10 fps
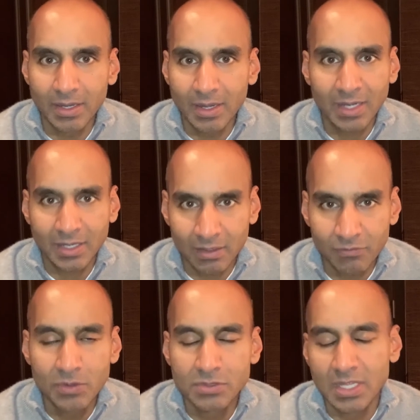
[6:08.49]
not to
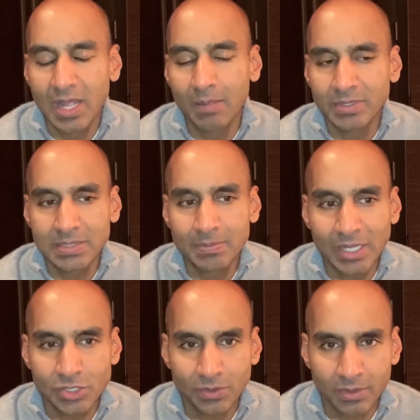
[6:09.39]
confuse them, but to
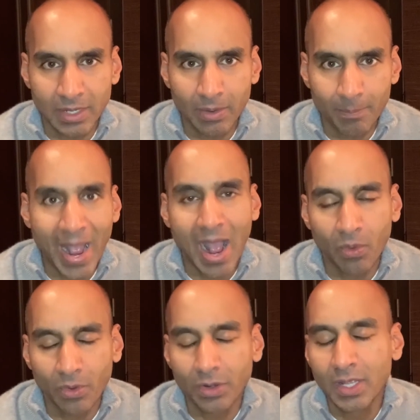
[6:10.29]
make sure that they're
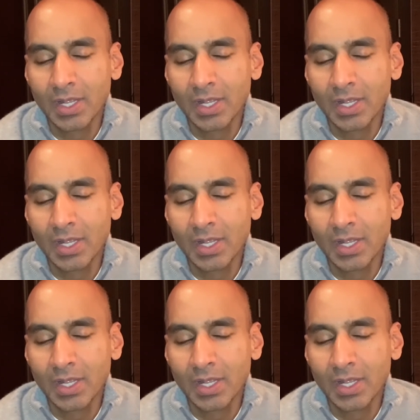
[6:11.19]
empowered